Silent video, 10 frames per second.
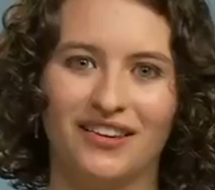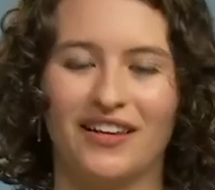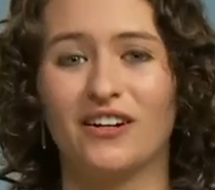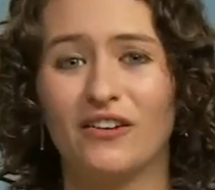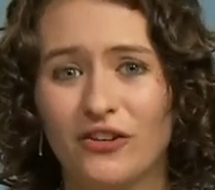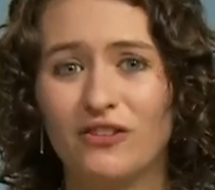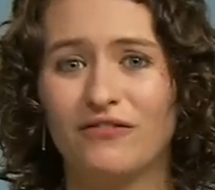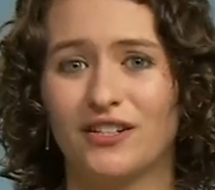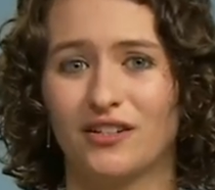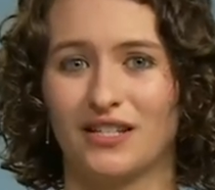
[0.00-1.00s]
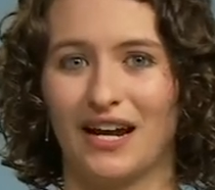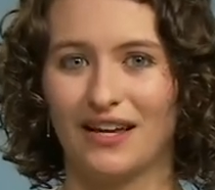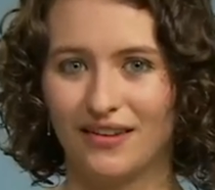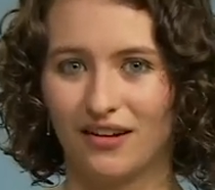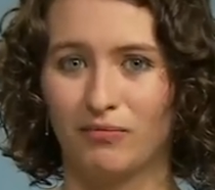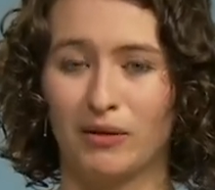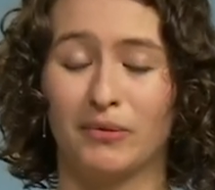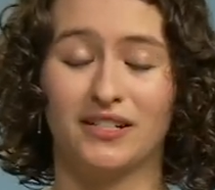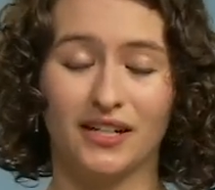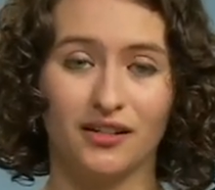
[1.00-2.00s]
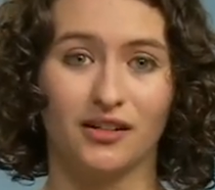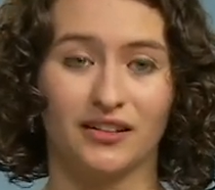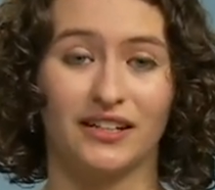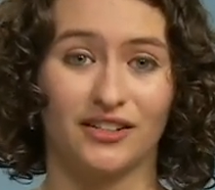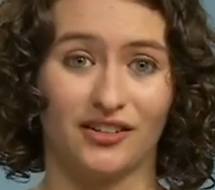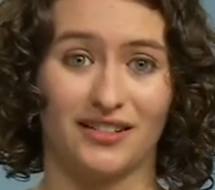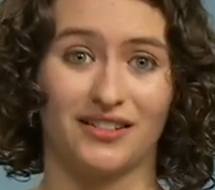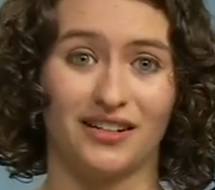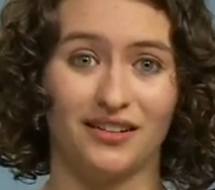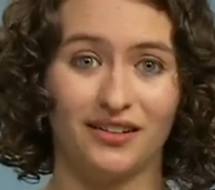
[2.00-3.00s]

There are a few features that I think could be particularly interesting.